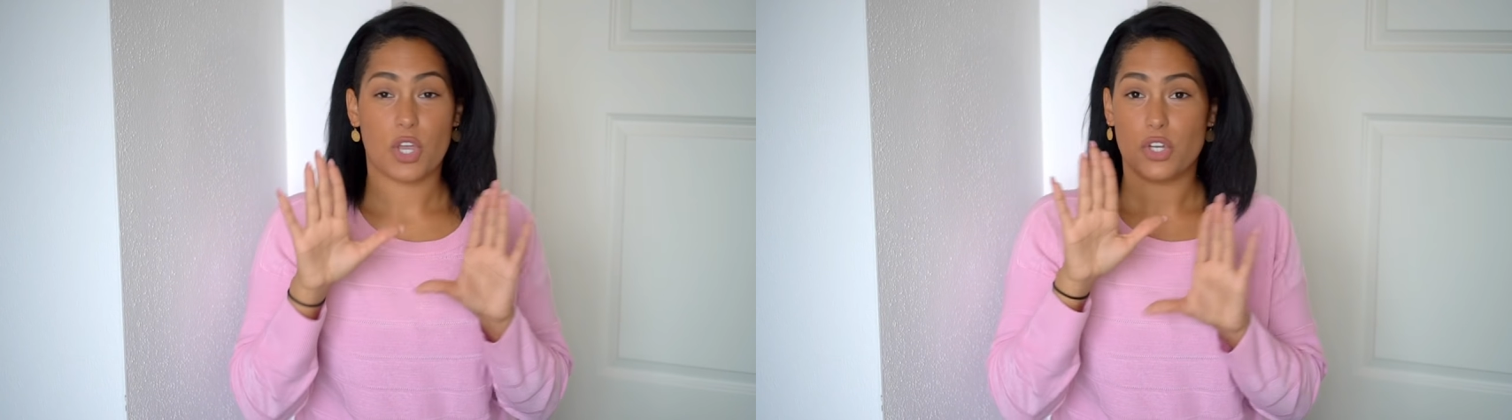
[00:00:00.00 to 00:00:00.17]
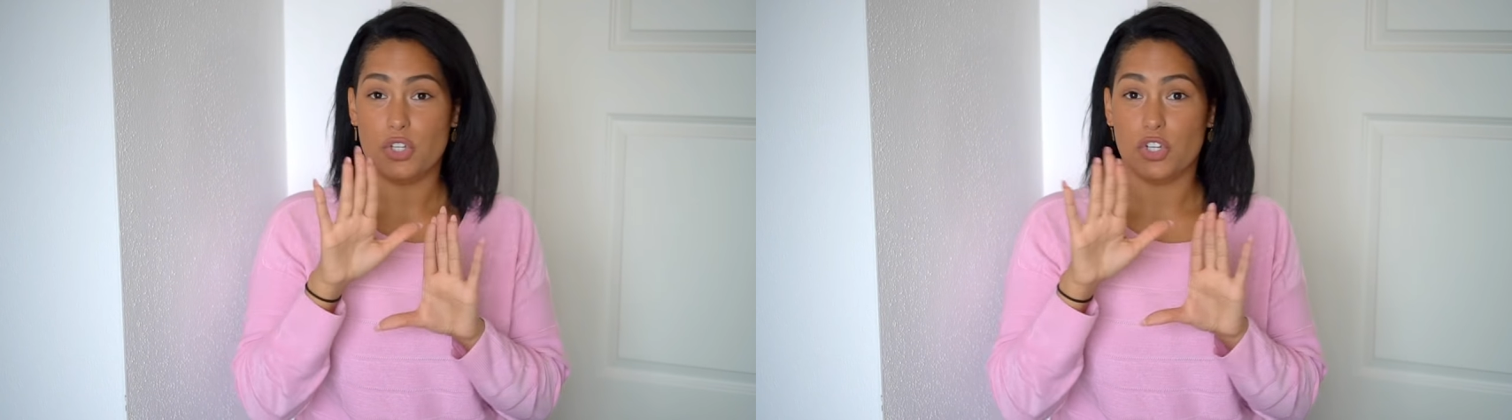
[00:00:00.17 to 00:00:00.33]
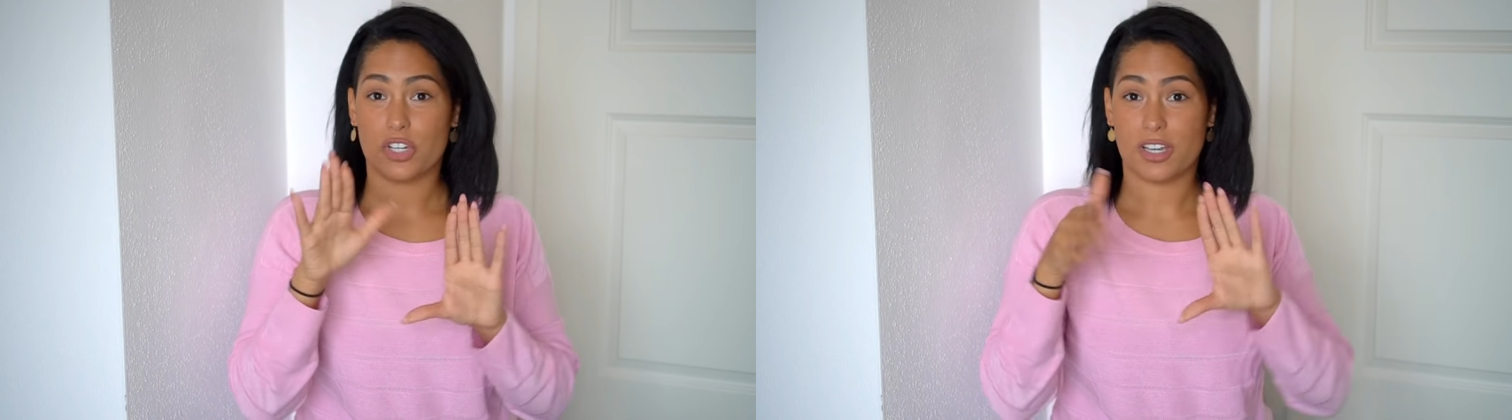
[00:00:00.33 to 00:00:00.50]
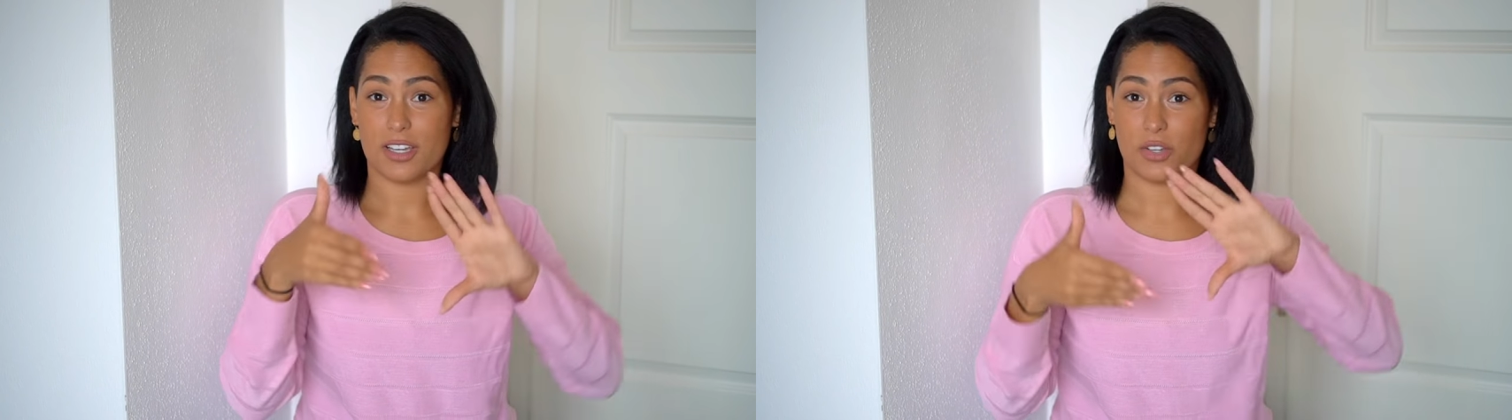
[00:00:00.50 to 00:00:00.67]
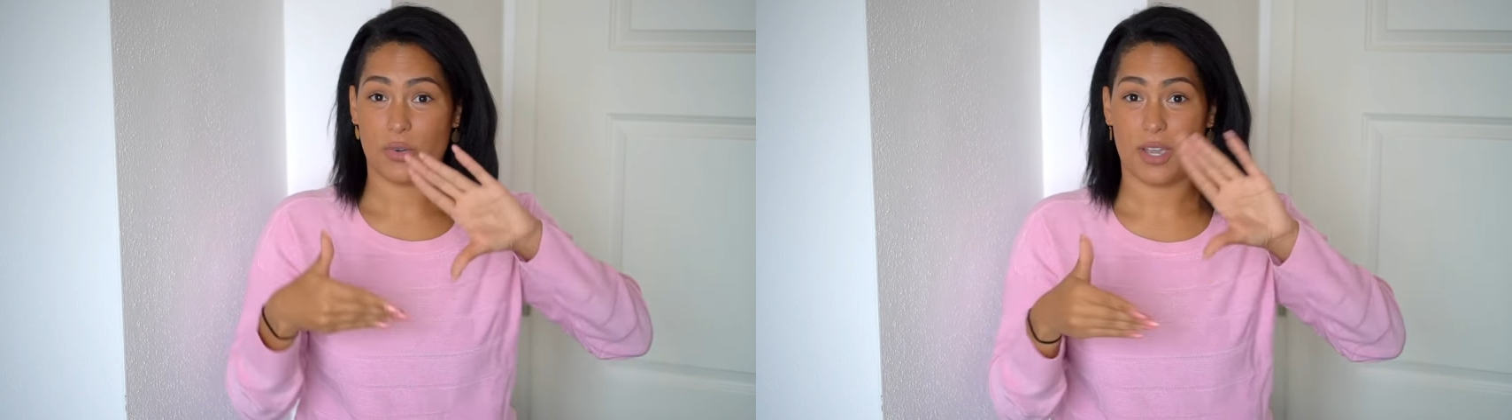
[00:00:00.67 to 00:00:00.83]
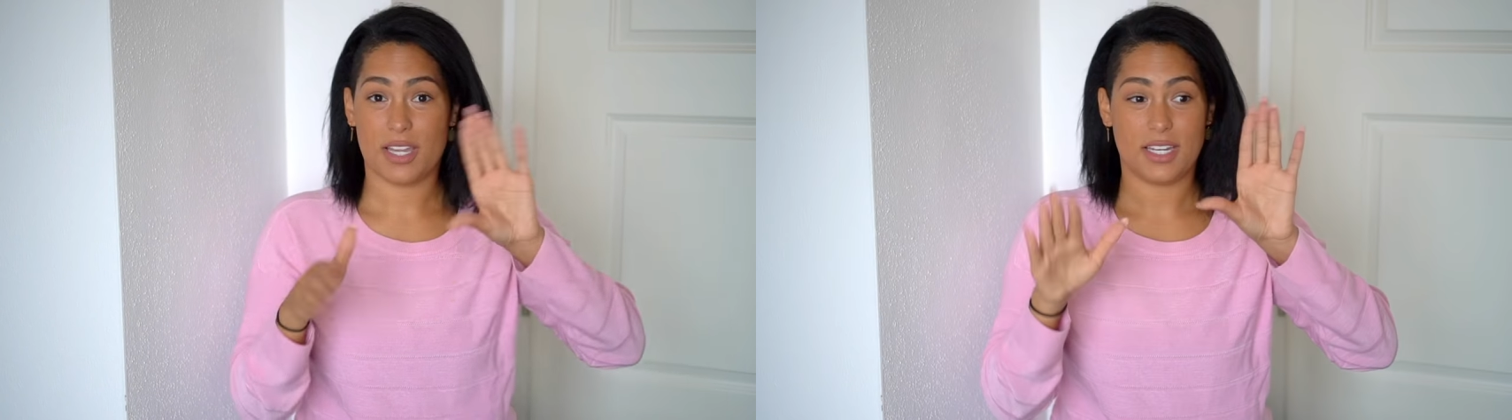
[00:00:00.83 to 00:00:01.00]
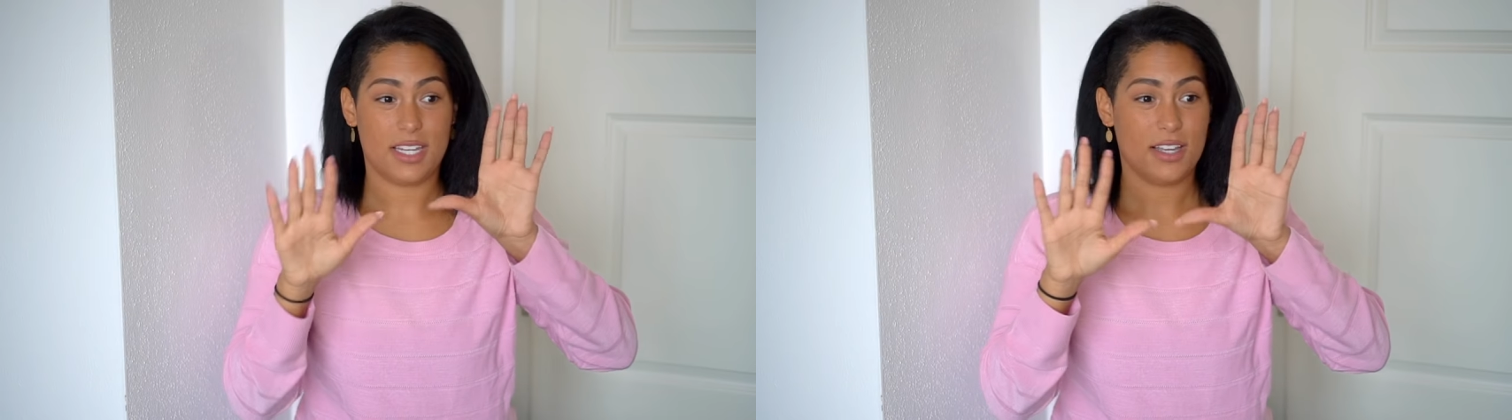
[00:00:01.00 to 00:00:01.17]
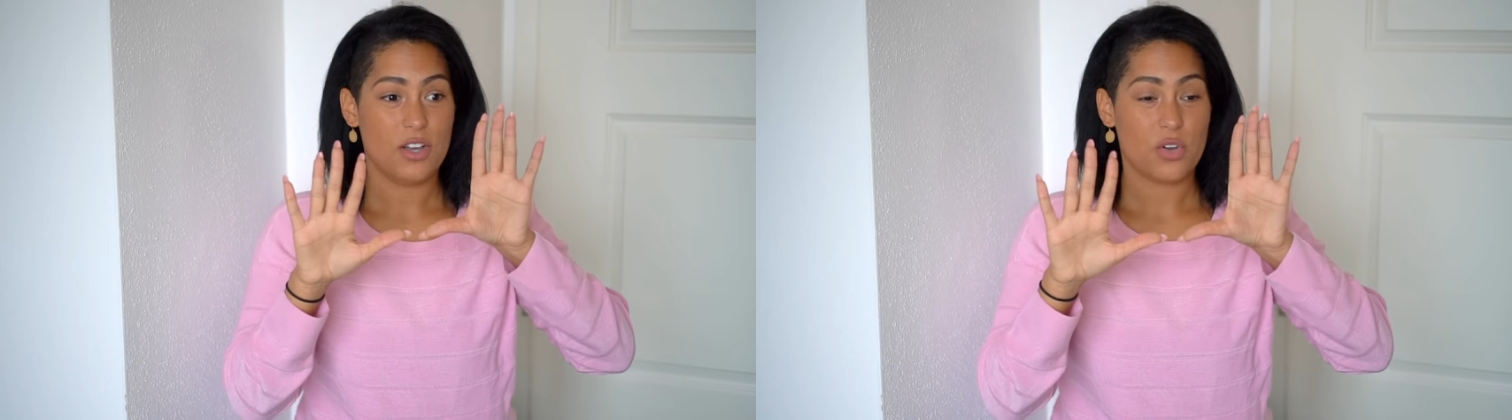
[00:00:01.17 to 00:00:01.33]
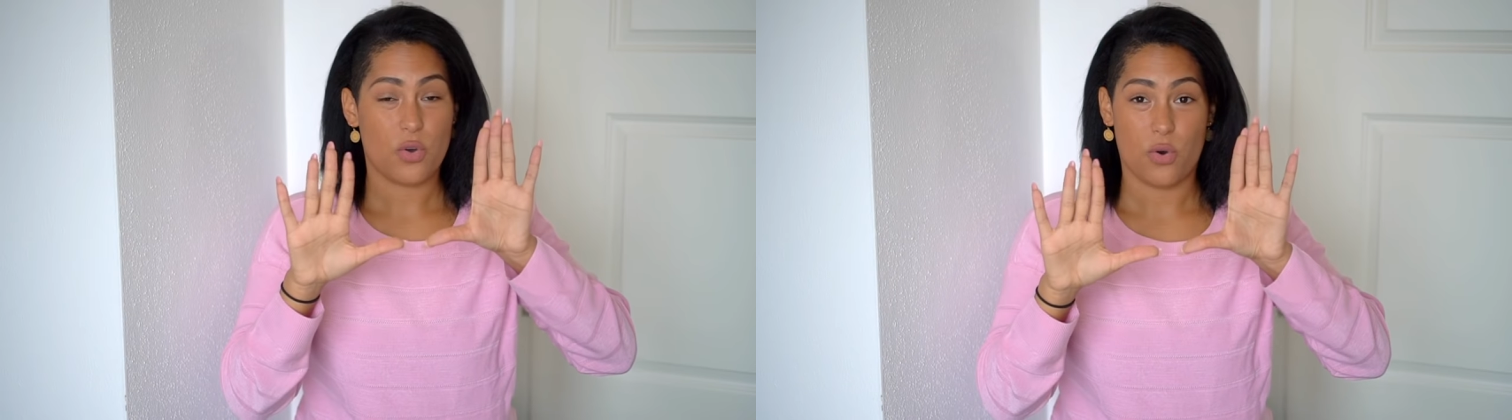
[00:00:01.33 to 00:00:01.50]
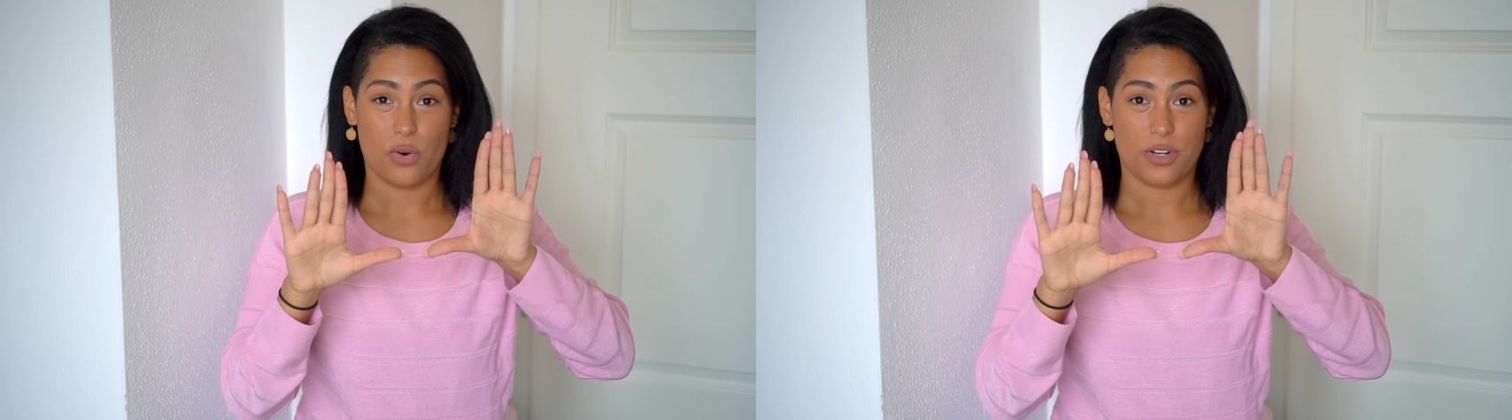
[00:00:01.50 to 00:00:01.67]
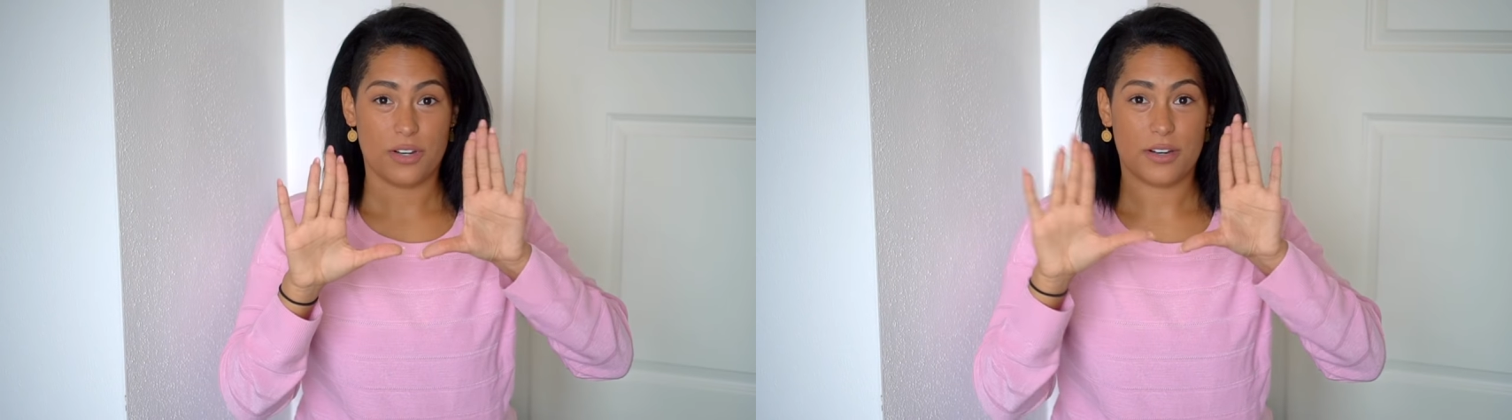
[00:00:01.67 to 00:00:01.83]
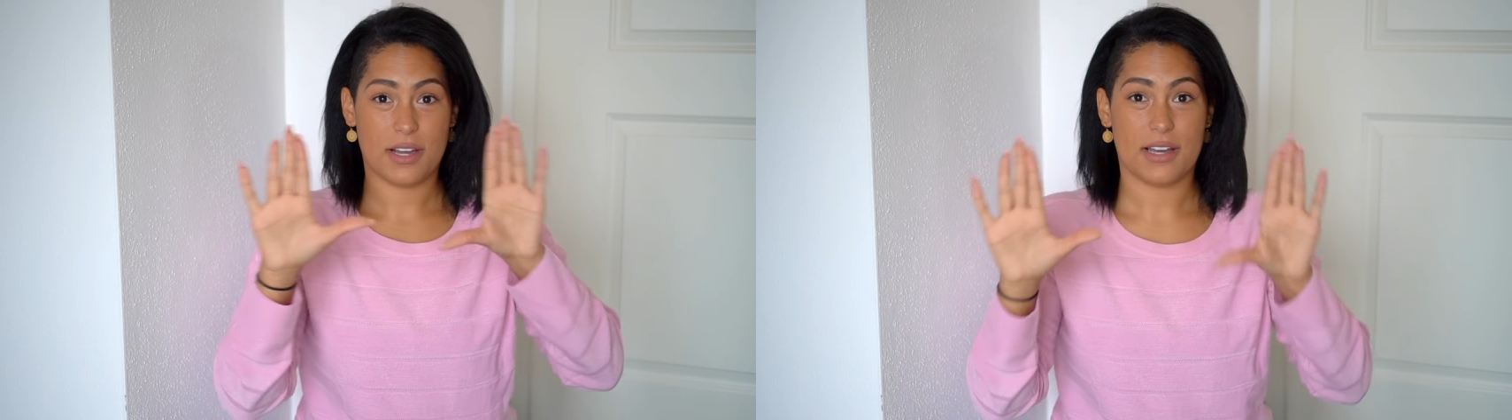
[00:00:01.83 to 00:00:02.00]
nook, cranny, corner